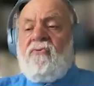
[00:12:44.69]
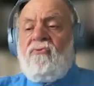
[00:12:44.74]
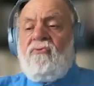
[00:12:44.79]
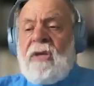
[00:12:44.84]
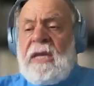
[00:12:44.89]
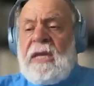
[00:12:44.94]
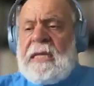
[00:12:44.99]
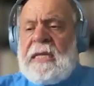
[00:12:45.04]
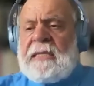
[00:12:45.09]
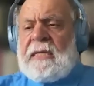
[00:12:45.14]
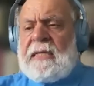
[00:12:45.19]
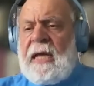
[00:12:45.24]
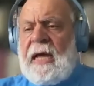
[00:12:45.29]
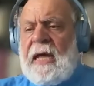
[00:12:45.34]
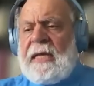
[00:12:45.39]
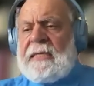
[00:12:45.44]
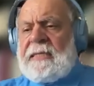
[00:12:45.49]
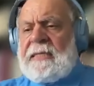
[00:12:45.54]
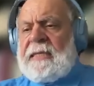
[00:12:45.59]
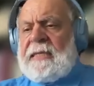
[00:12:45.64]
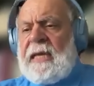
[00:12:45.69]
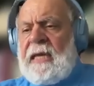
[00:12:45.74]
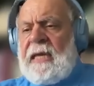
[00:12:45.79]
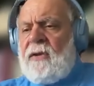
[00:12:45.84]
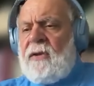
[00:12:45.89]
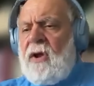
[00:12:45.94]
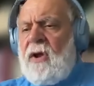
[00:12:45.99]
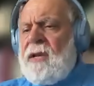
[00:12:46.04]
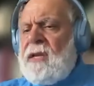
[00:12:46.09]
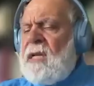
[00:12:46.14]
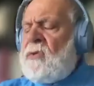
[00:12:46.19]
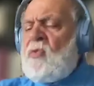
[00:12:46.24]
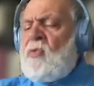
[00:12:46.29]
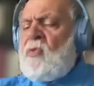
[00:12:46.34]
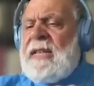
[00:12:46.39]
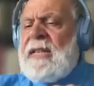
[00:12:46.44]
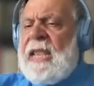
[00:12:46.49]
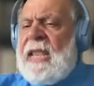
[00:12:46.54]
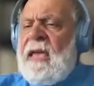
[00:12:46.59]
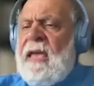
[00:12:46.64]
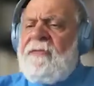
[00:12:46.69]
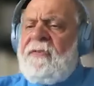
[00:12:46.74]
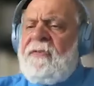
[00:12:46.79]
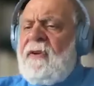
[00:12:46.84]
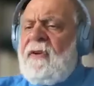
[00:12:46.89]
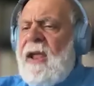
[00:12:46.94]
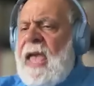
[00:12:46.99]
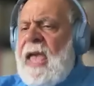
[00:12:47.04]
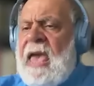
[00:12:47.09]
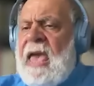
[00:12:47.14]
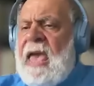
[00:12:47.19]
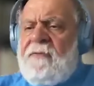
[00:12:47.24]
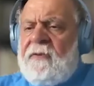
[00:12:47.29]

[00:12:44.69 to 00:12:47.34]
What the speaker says: The reason I say Iranians would never,